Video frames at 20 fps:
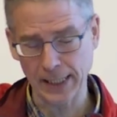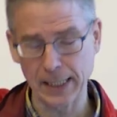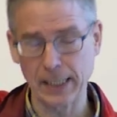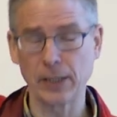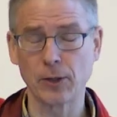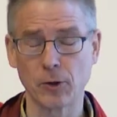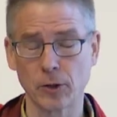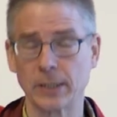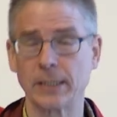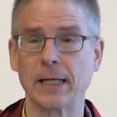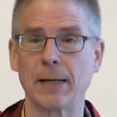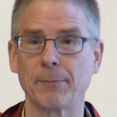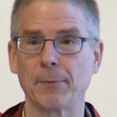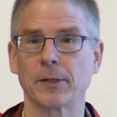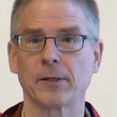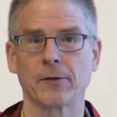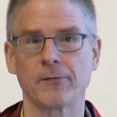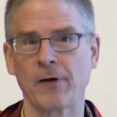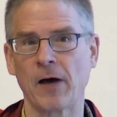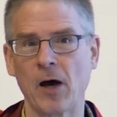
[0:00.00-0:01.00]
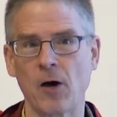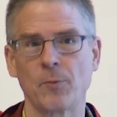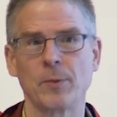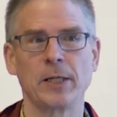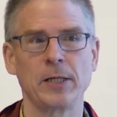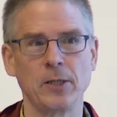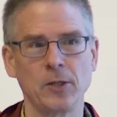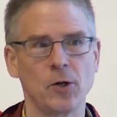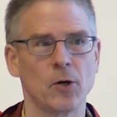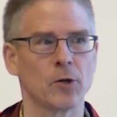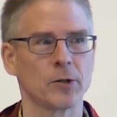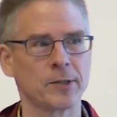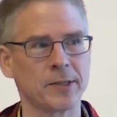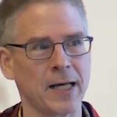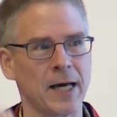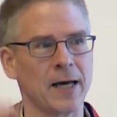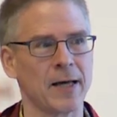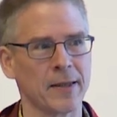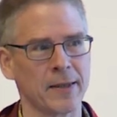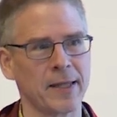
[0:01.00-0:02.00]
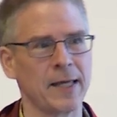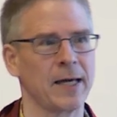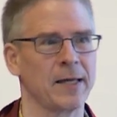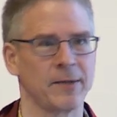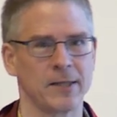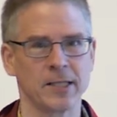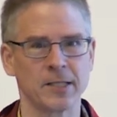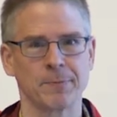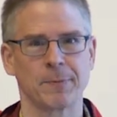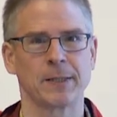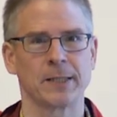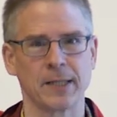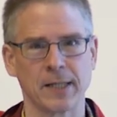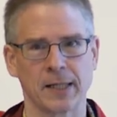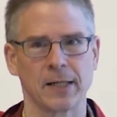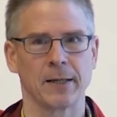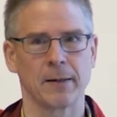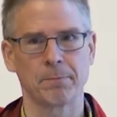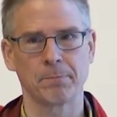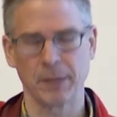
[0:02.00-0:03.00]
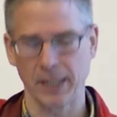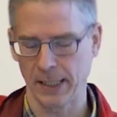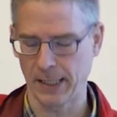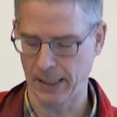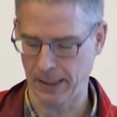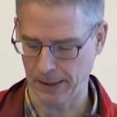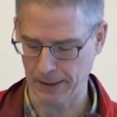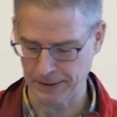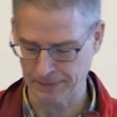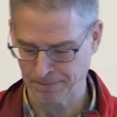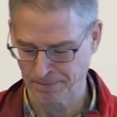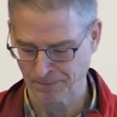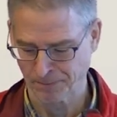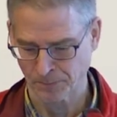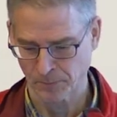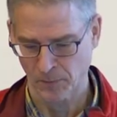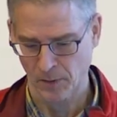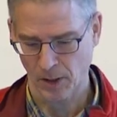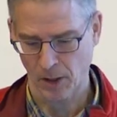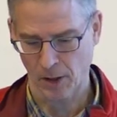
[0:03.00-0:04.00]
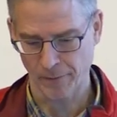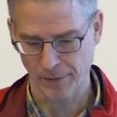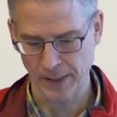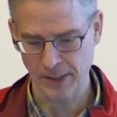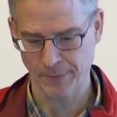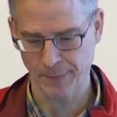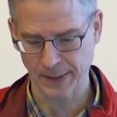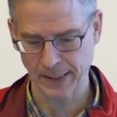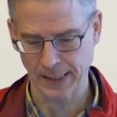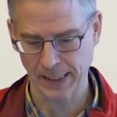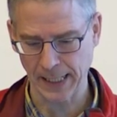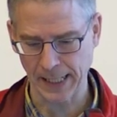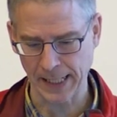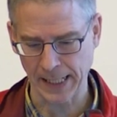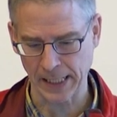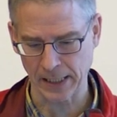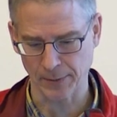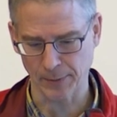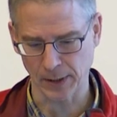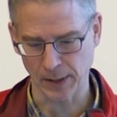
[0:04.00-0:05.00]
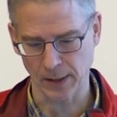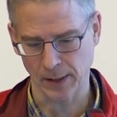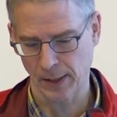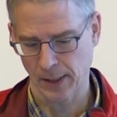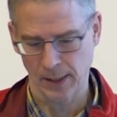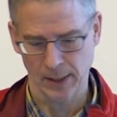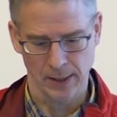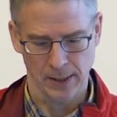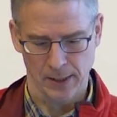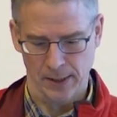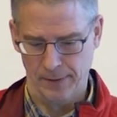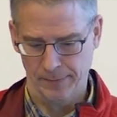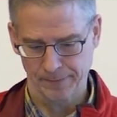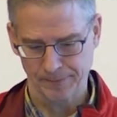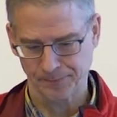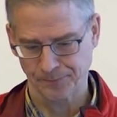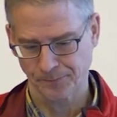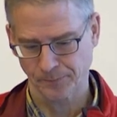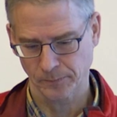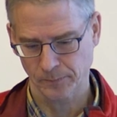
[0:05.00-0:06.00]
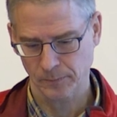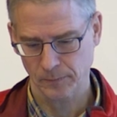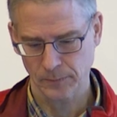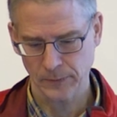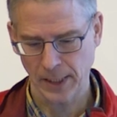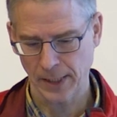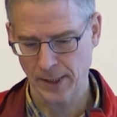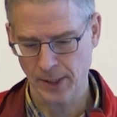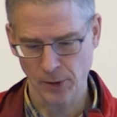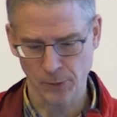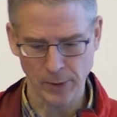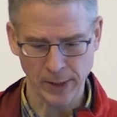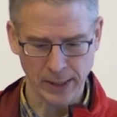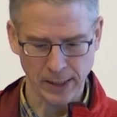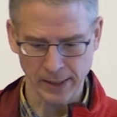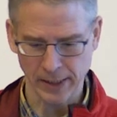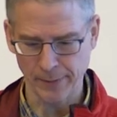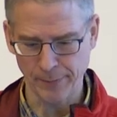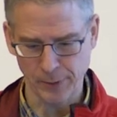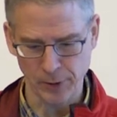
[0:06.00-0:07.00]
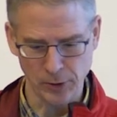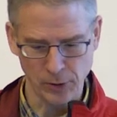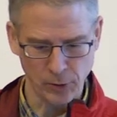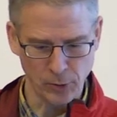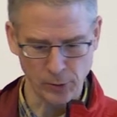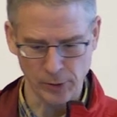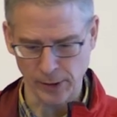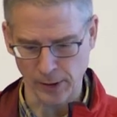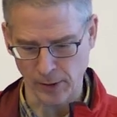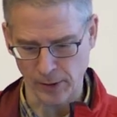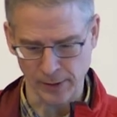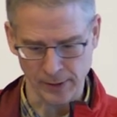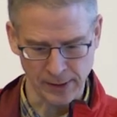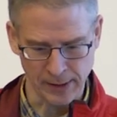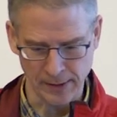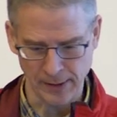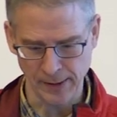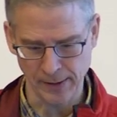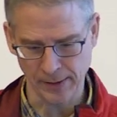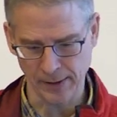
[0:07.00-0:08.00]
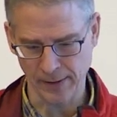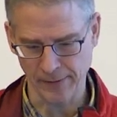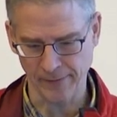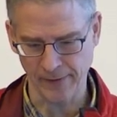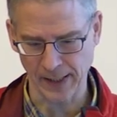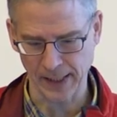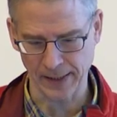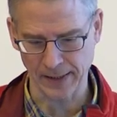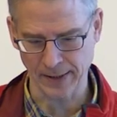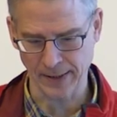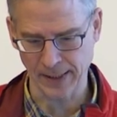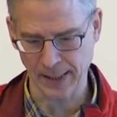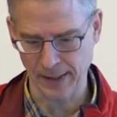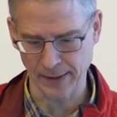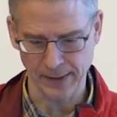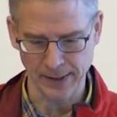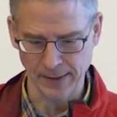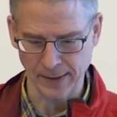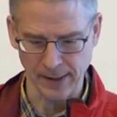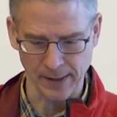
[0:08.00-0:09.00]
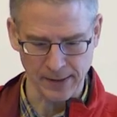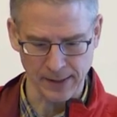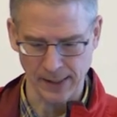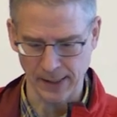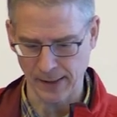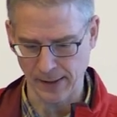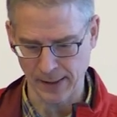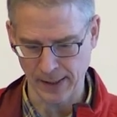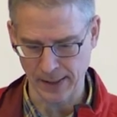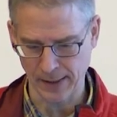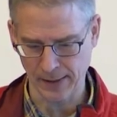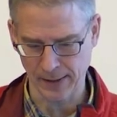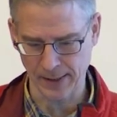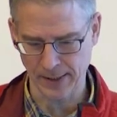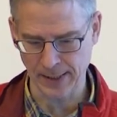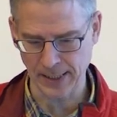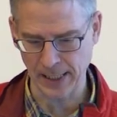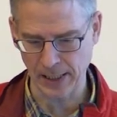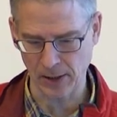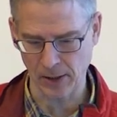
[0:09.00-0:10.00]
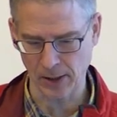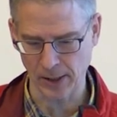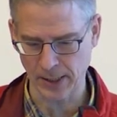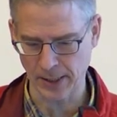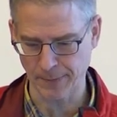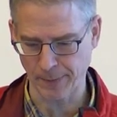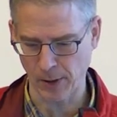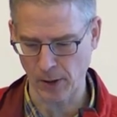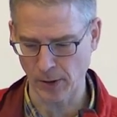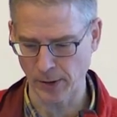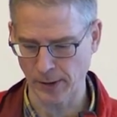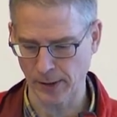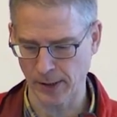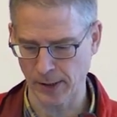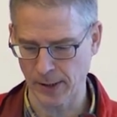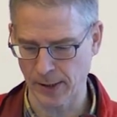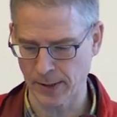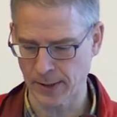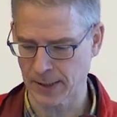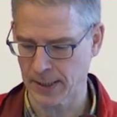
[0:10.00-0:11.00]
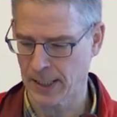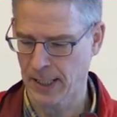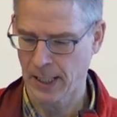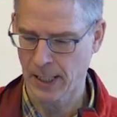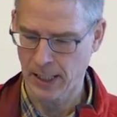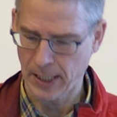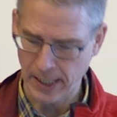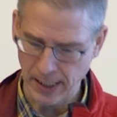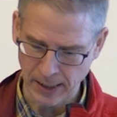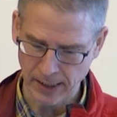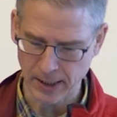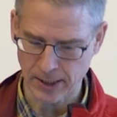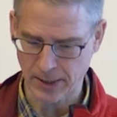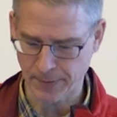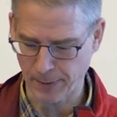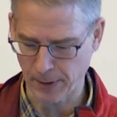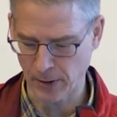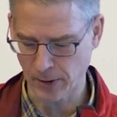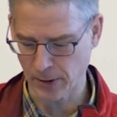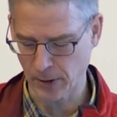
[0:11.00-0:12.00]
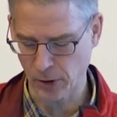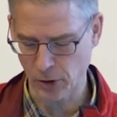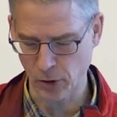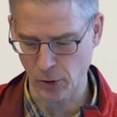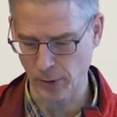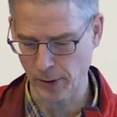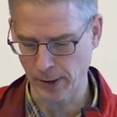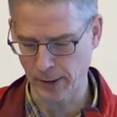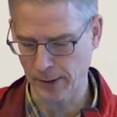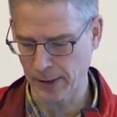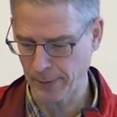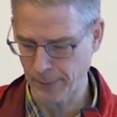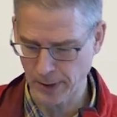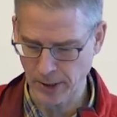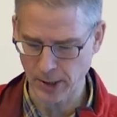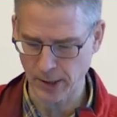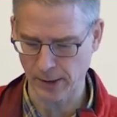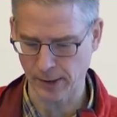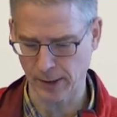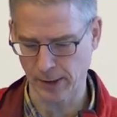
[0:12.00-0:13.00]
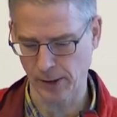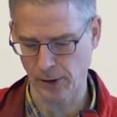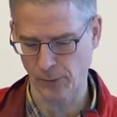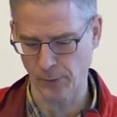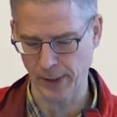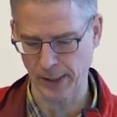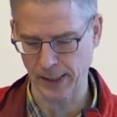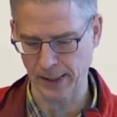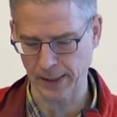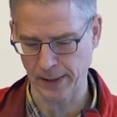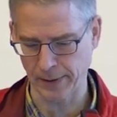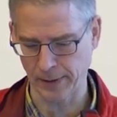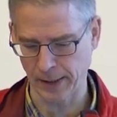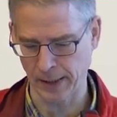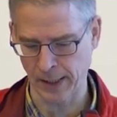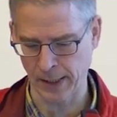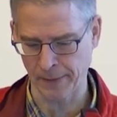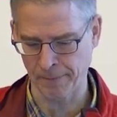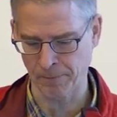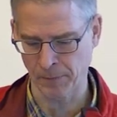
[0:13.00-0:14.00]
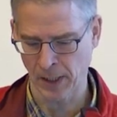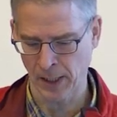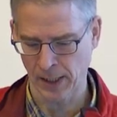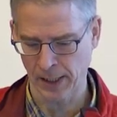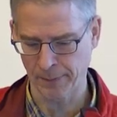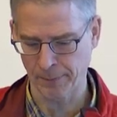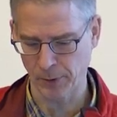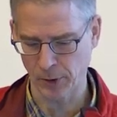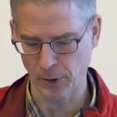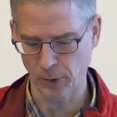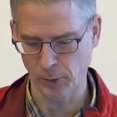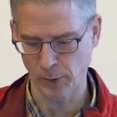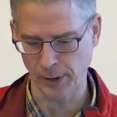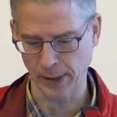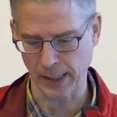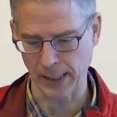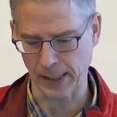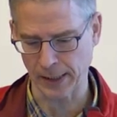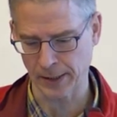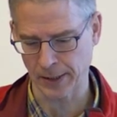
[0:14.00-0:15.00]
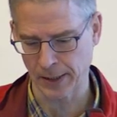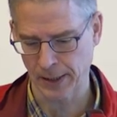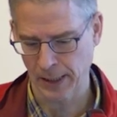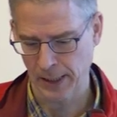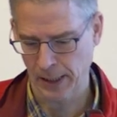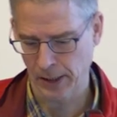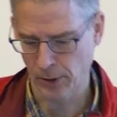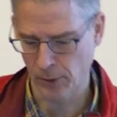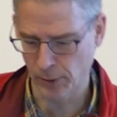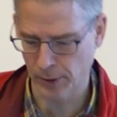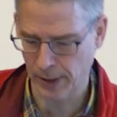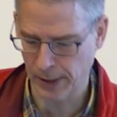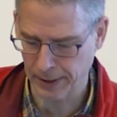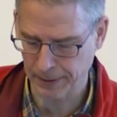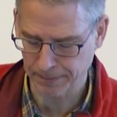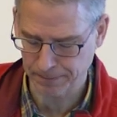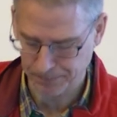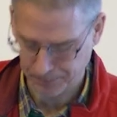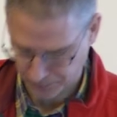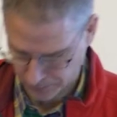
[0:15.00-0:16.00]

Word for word: really good numbers of how many neurons are there in this particular brain of this particular animal. And so we can reproduce, the, these are the various, these are the, the, the, cellular responses in response to showing these images, and so we can re, um, reproduce that using,